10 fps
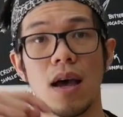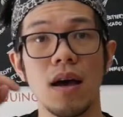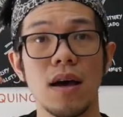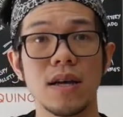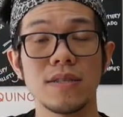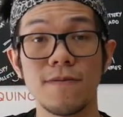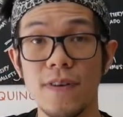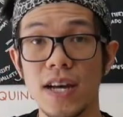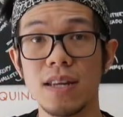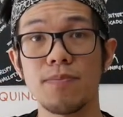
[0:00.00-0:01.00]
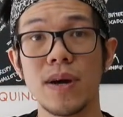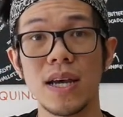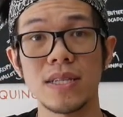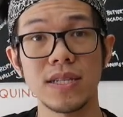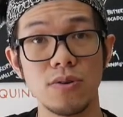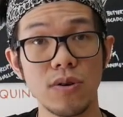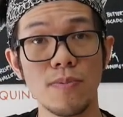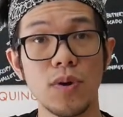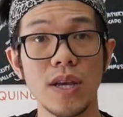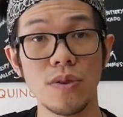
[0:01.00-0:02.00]
uh, divided by
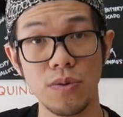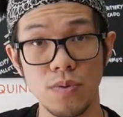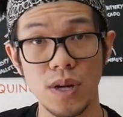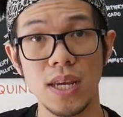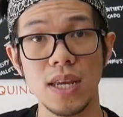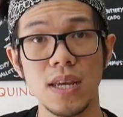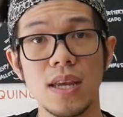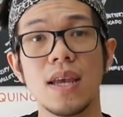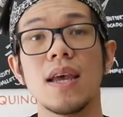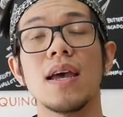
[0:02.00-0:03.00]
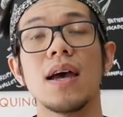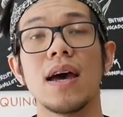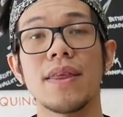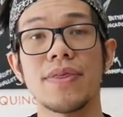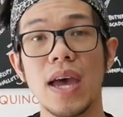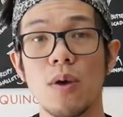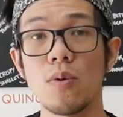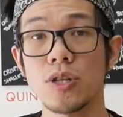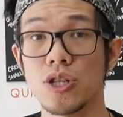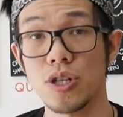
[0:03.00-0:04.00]
0.3 and that
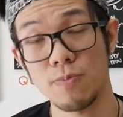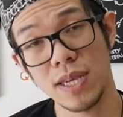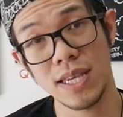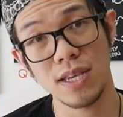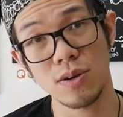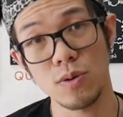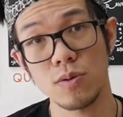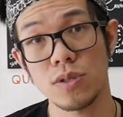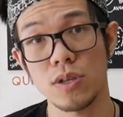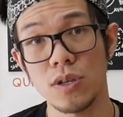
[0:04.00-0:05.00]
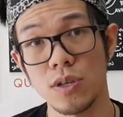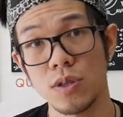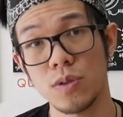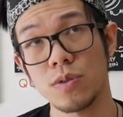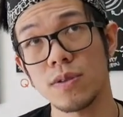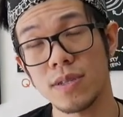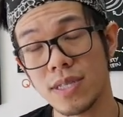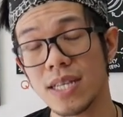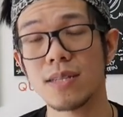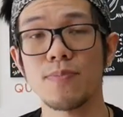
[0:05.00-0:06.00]
will should be equal to
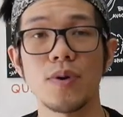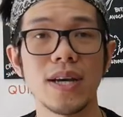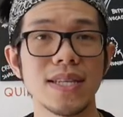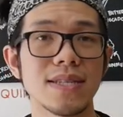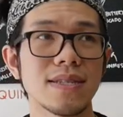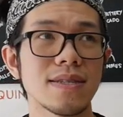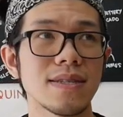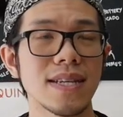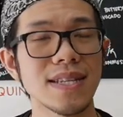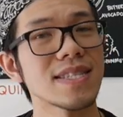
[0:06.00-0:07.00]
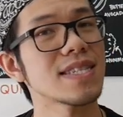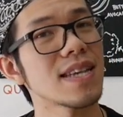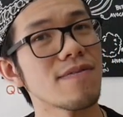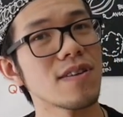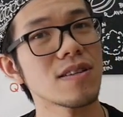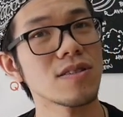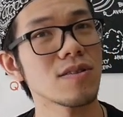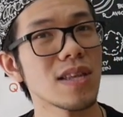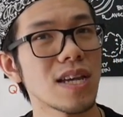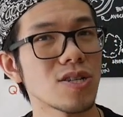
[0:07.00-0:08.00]
6.67.
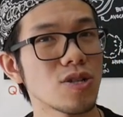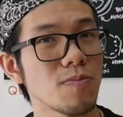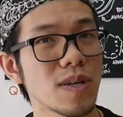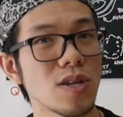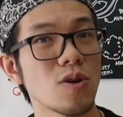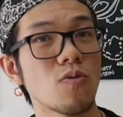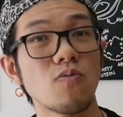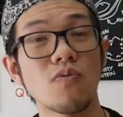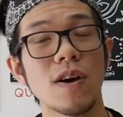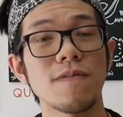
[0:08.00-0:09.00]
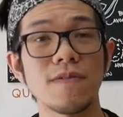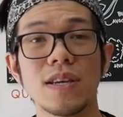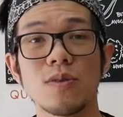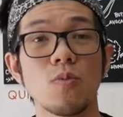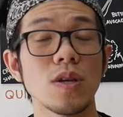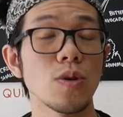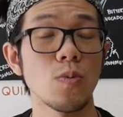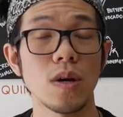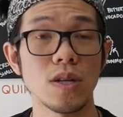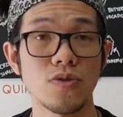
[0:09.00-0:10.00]
So that should be your roughly what you
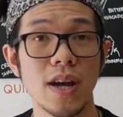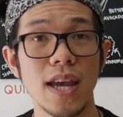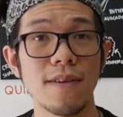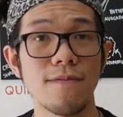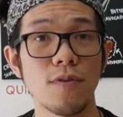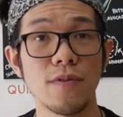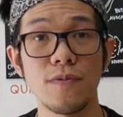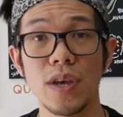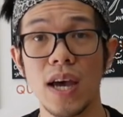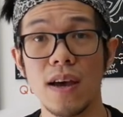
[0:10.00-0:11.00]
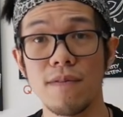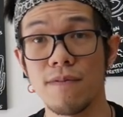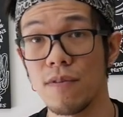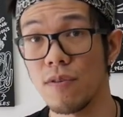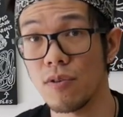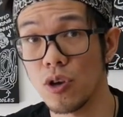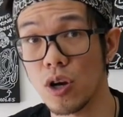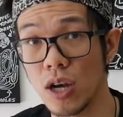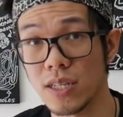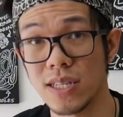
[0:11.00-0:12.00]
want to try aim for if you have your
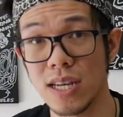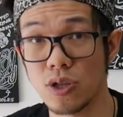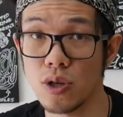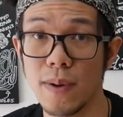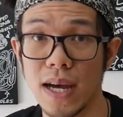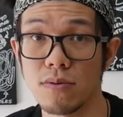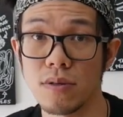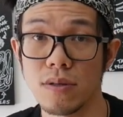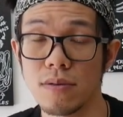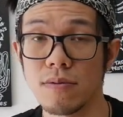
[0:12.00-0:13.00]
cost is at two pounds.